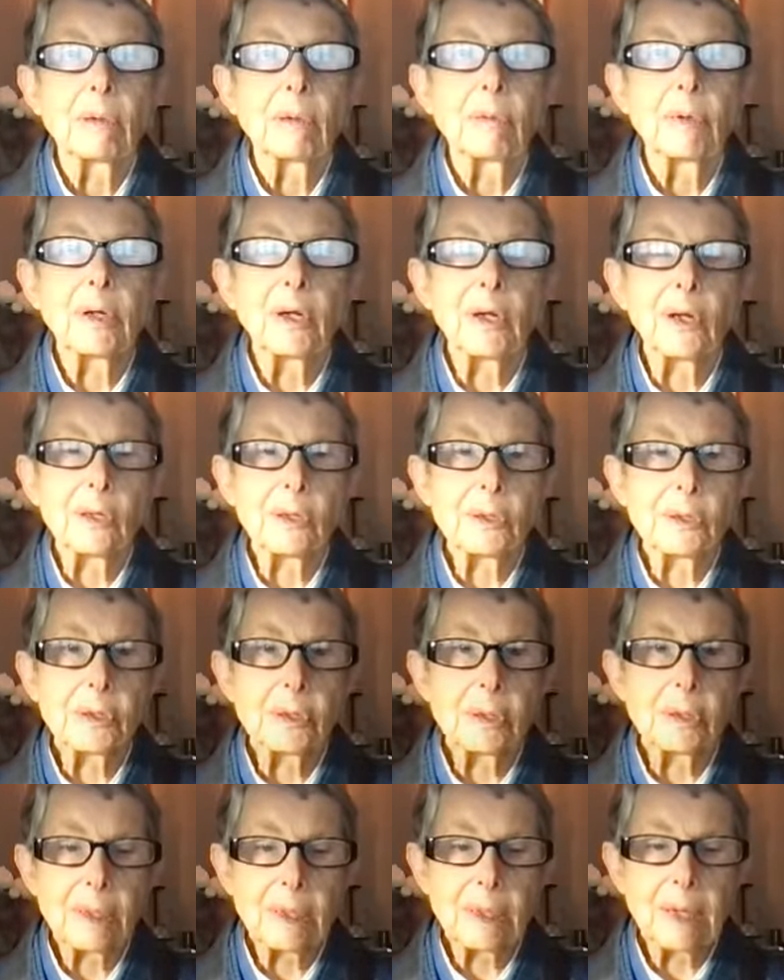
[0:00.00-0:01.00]
We also
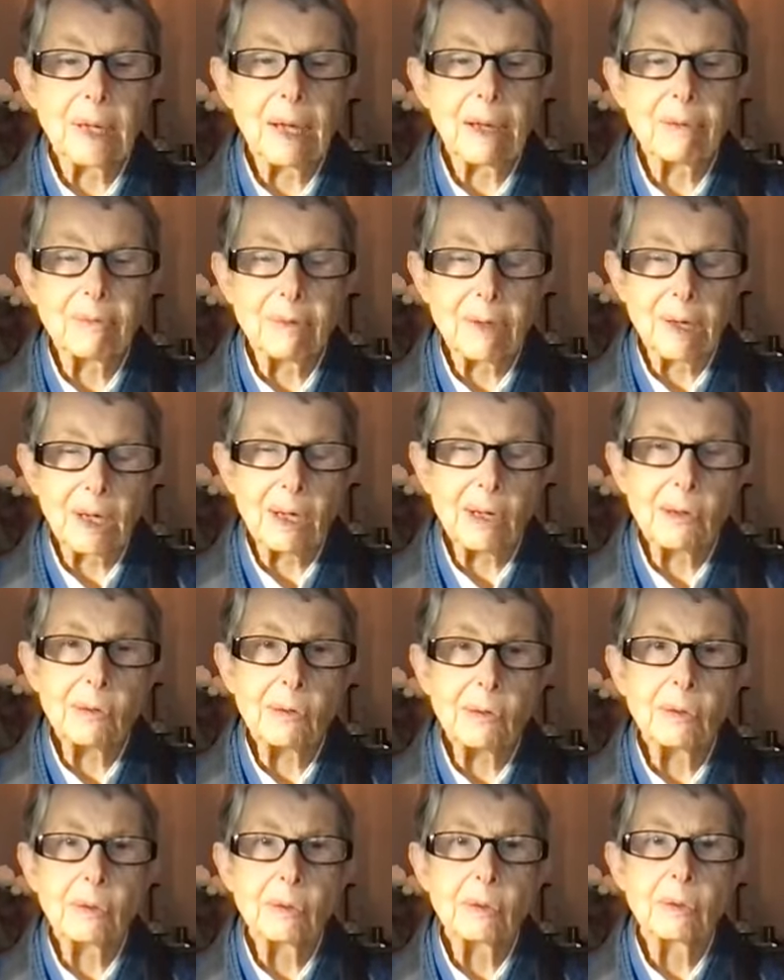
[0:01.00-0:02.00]
say, I
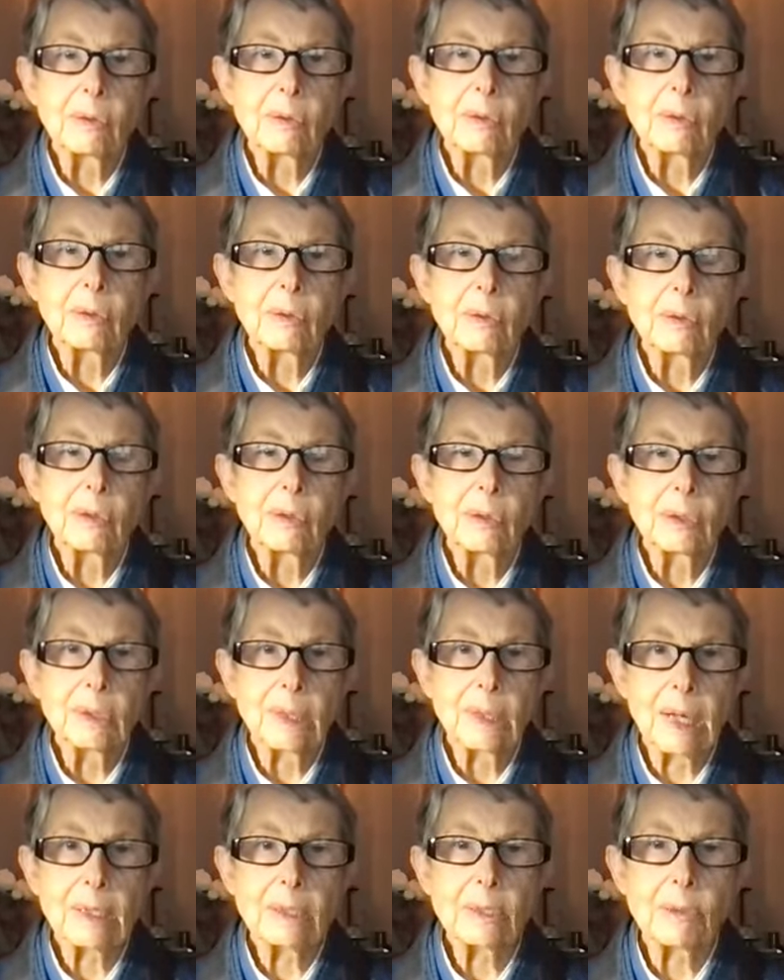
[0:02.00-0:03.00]
vow
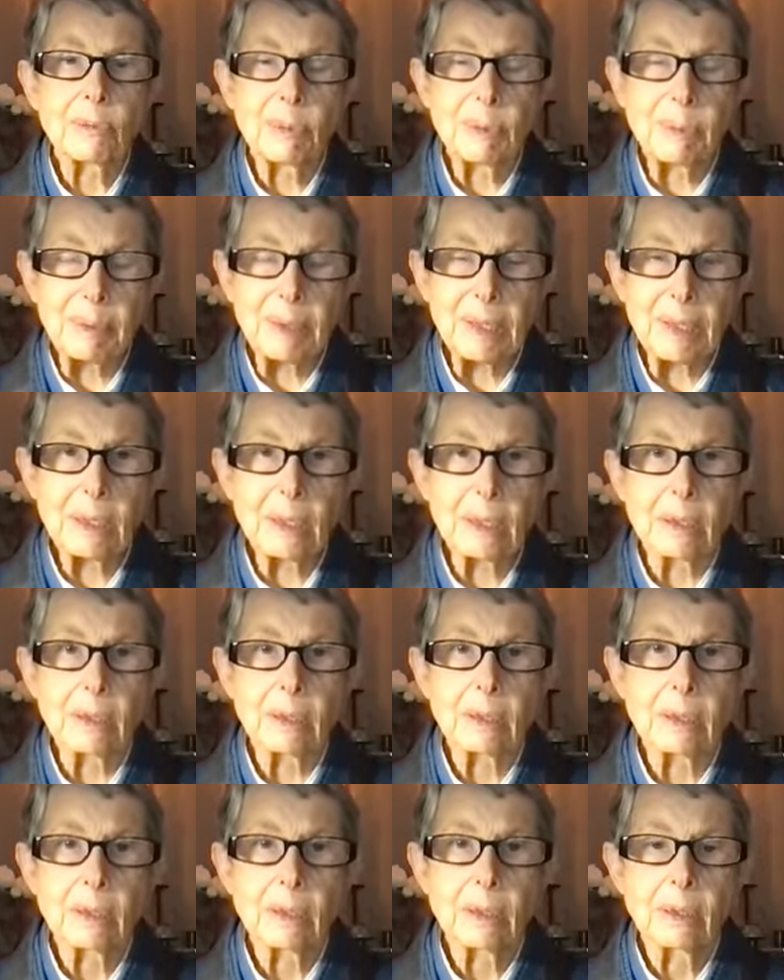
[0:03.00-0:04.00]
not to repeat it.
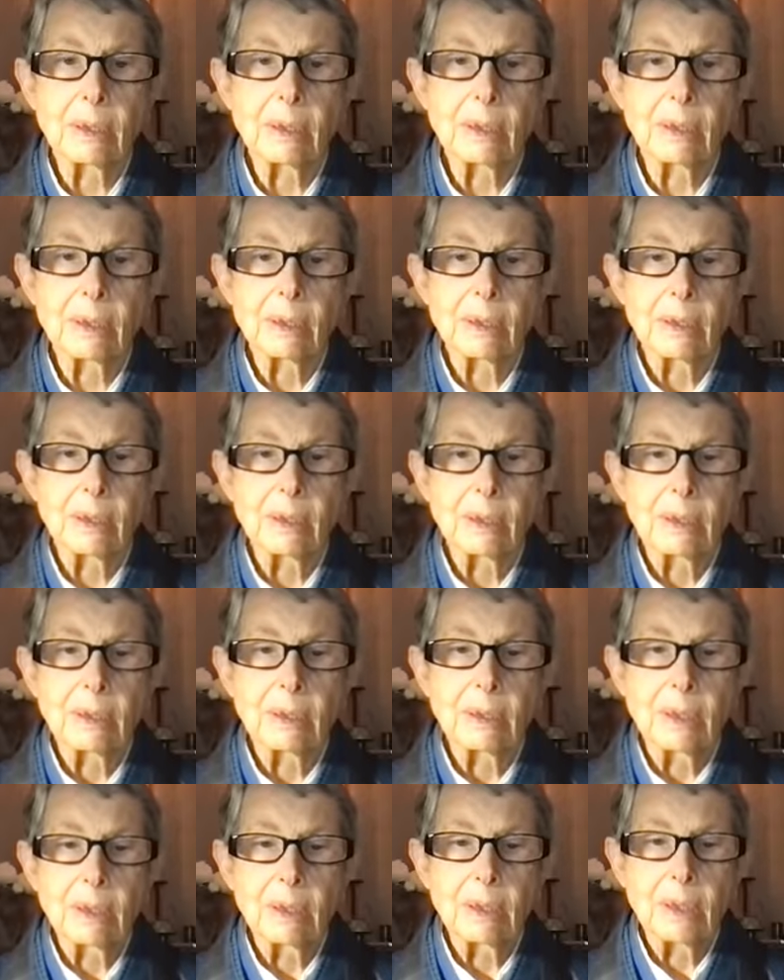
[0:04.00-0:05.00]

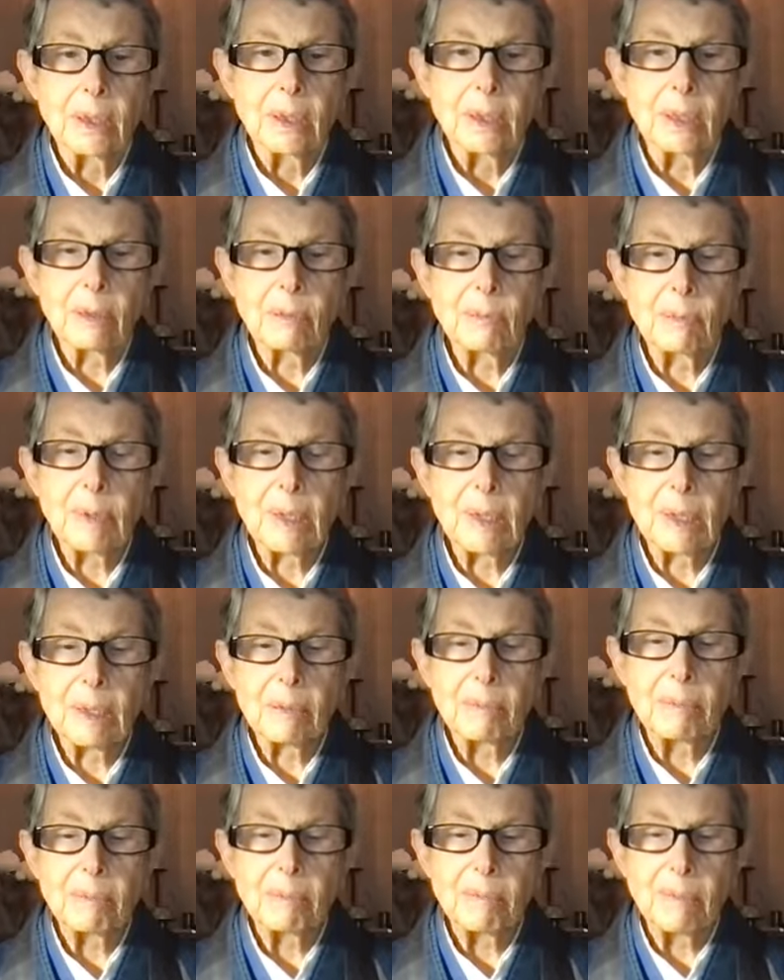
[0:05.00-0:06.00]
And
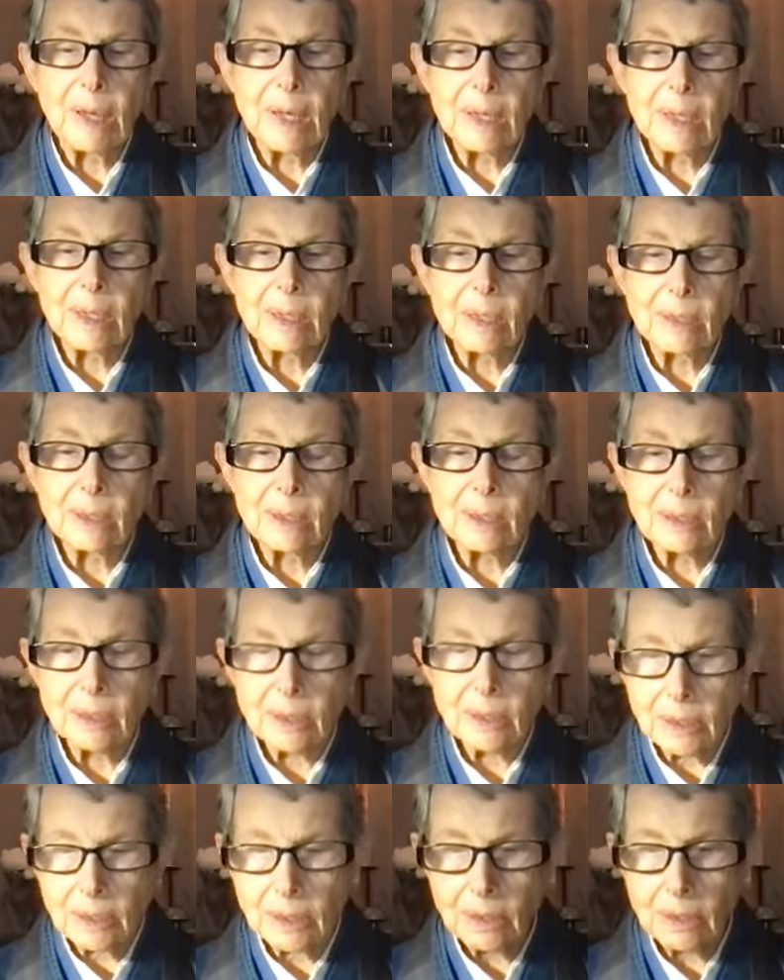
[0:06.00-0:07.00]
we make a
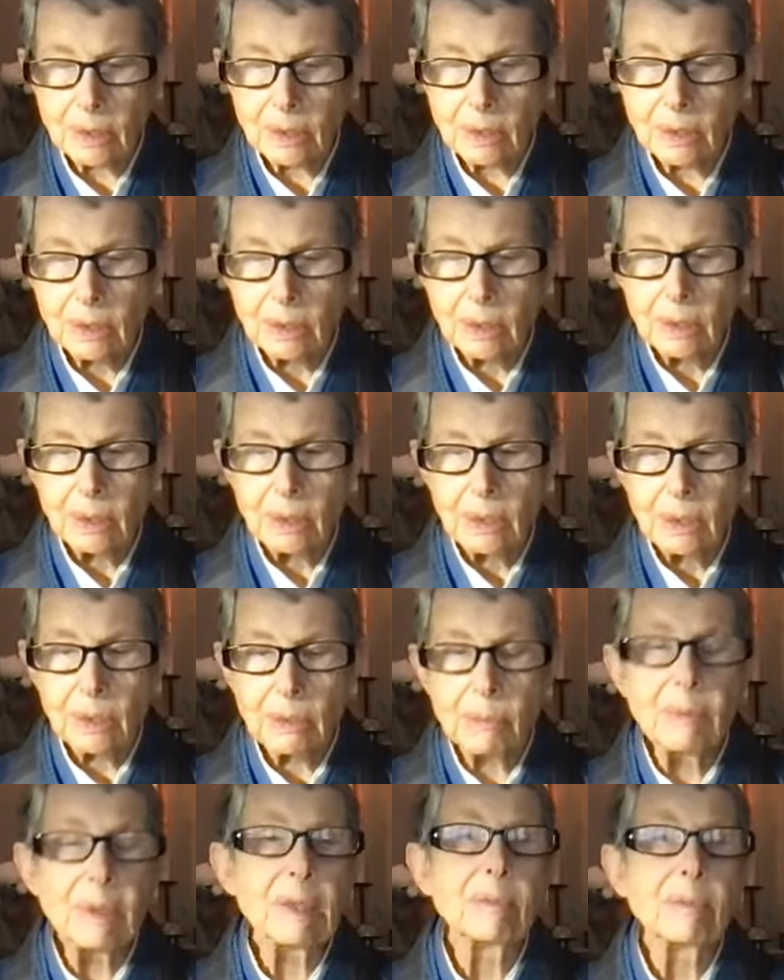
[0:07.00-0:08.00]
distinct
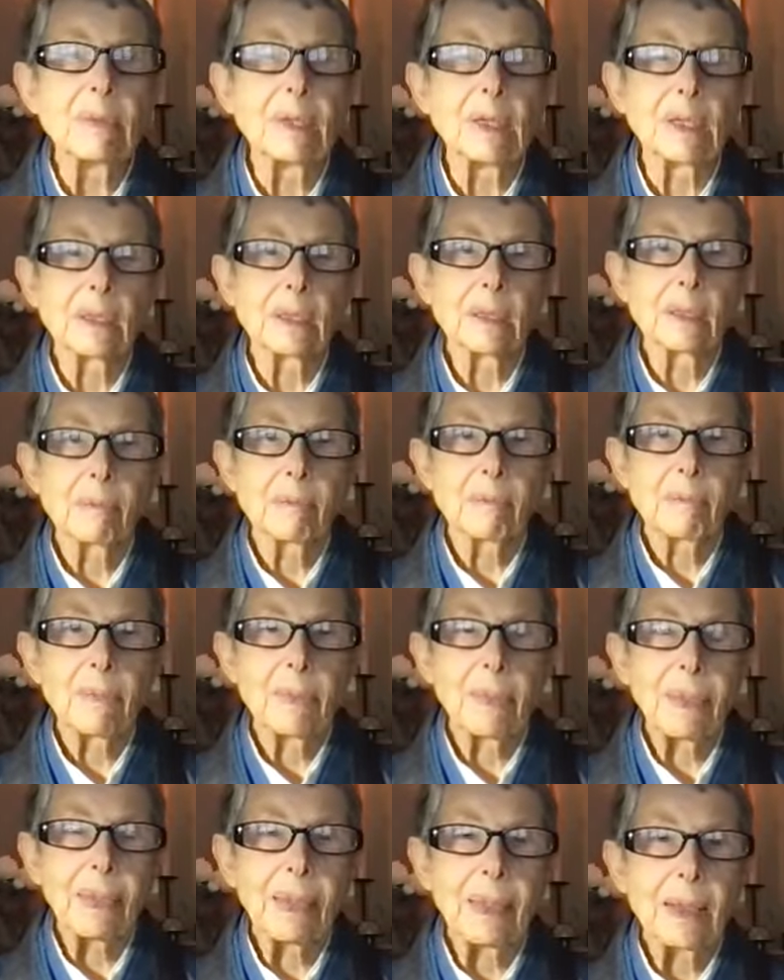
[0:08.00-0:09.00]
commitment
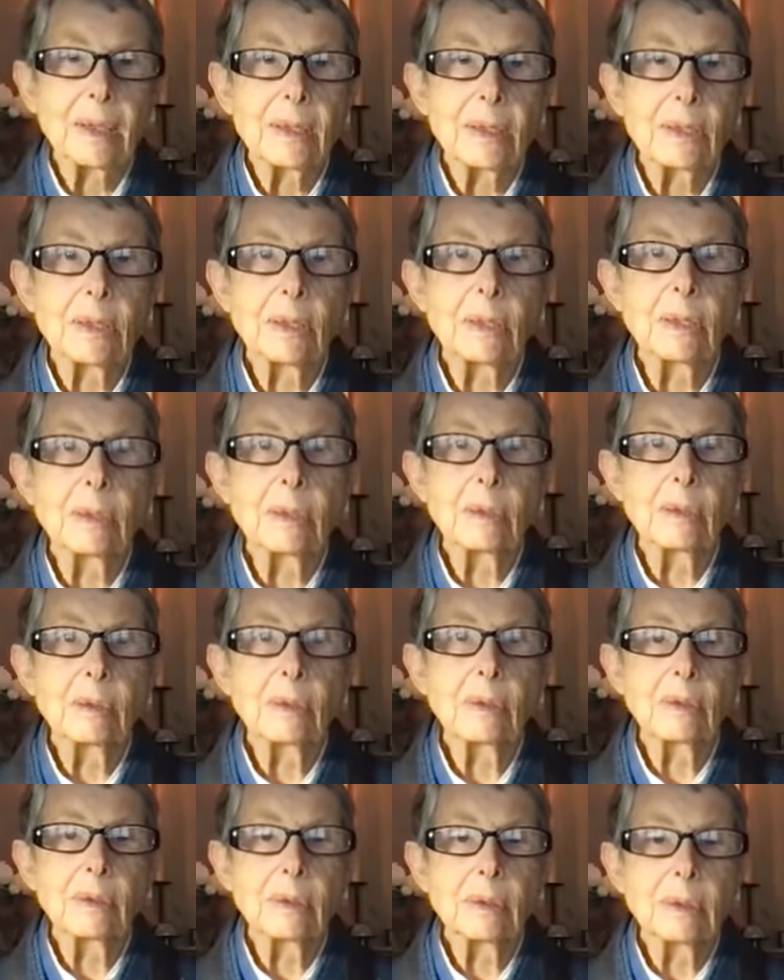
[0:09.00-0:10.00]

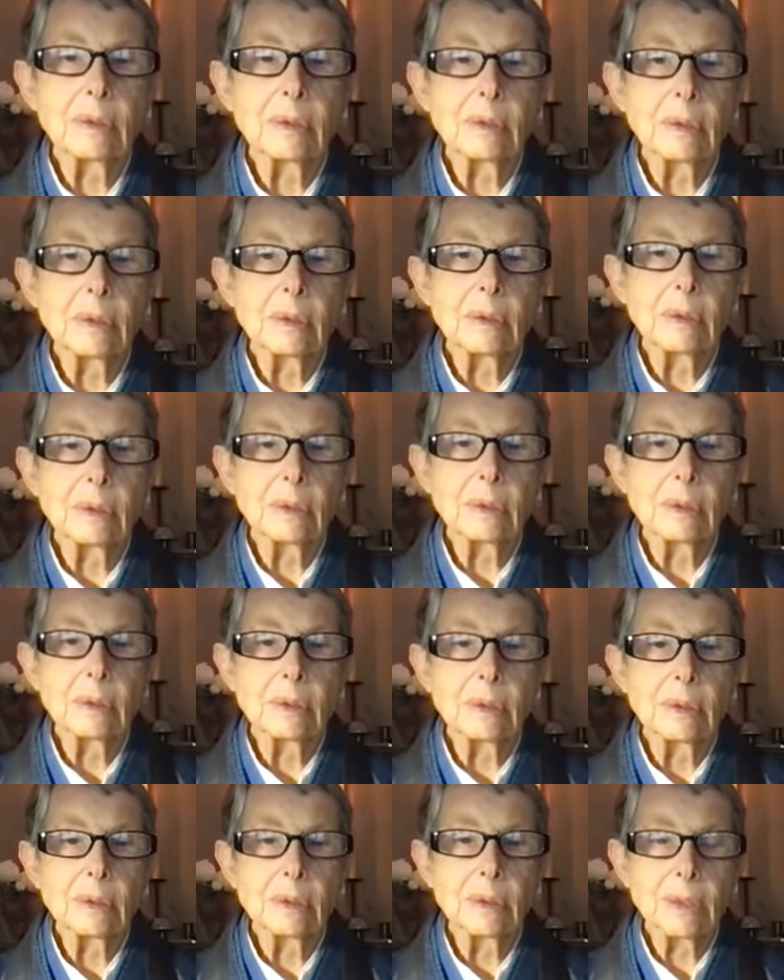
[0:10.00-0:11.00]
to
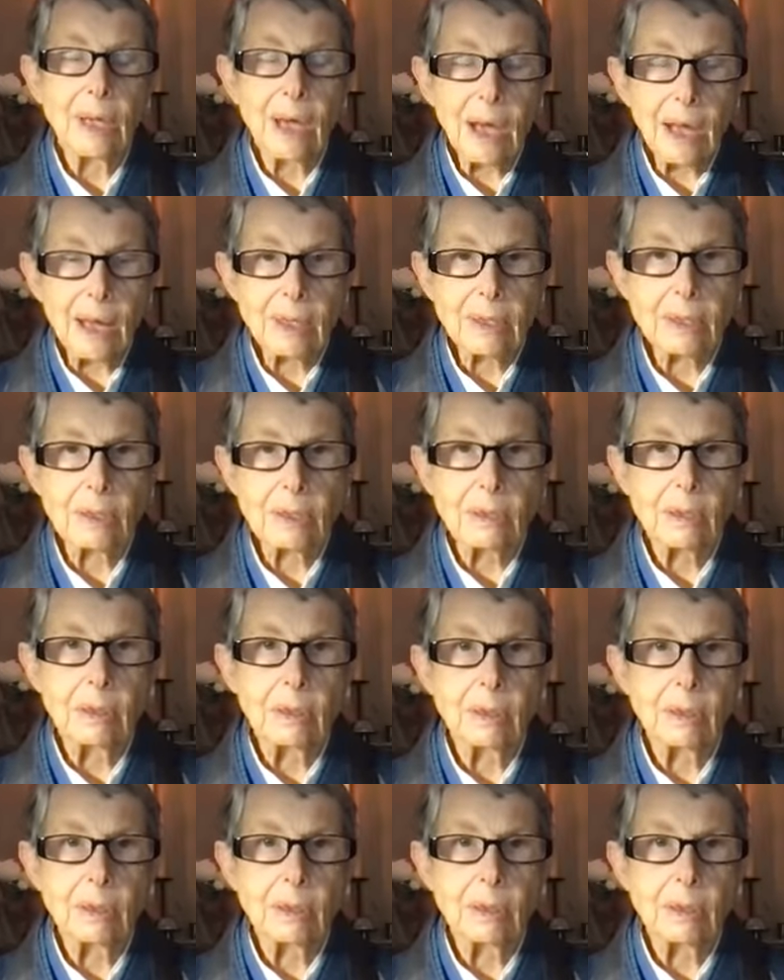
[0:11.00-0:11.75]
not